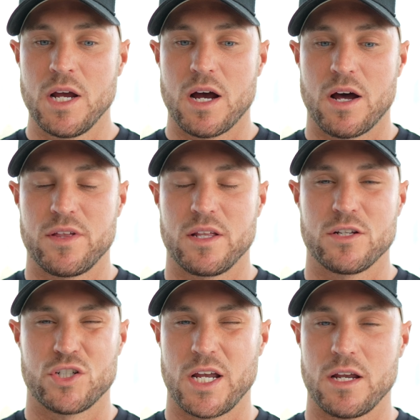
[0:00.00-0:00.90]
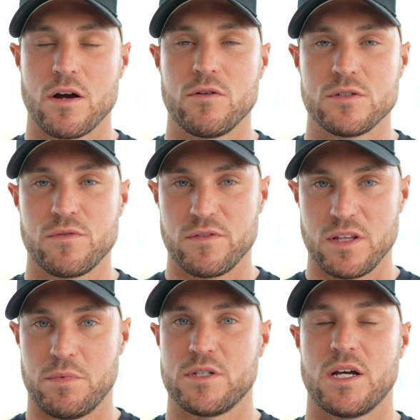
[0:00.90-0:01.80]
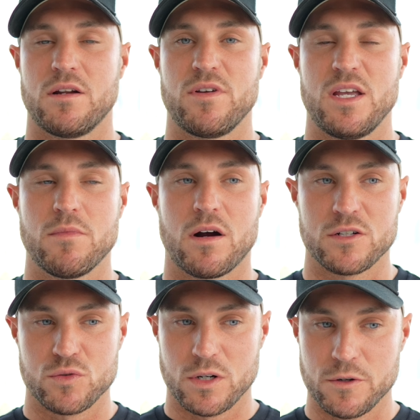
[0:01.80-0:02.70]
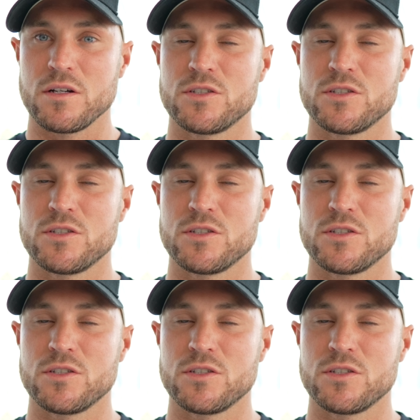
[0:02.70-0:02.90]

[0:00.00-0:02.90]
I think the Sheikh owns 50% of EMA as well.